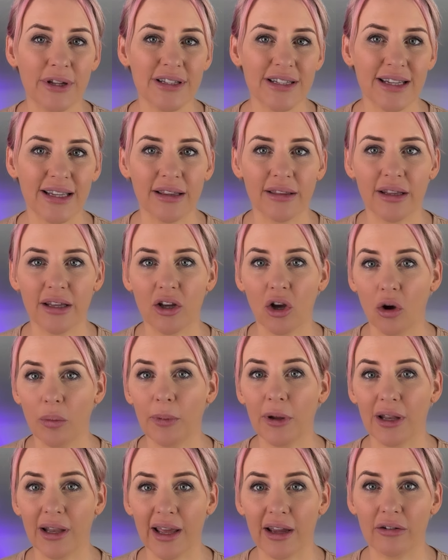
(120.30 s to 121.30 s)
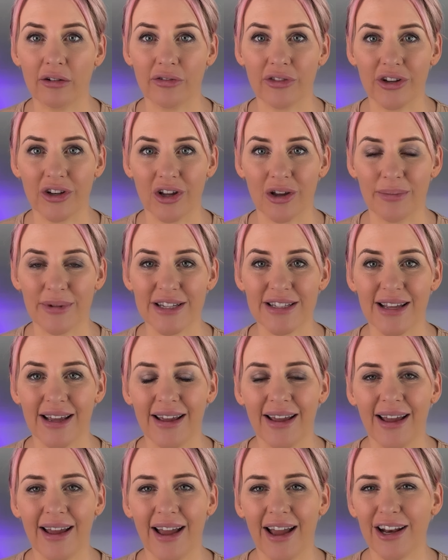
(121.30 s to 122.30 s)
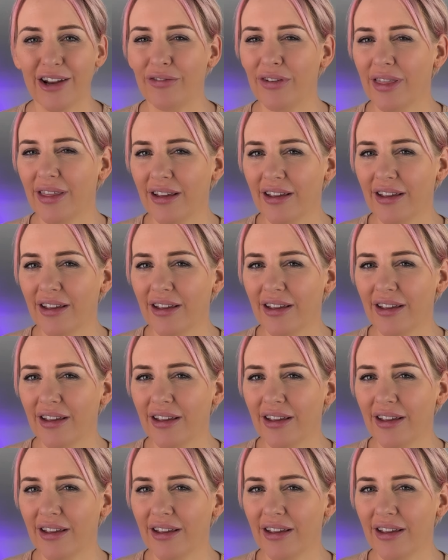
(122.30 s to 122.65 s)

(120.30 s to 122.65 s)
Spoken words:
in the upper layer of the dermis, and if you think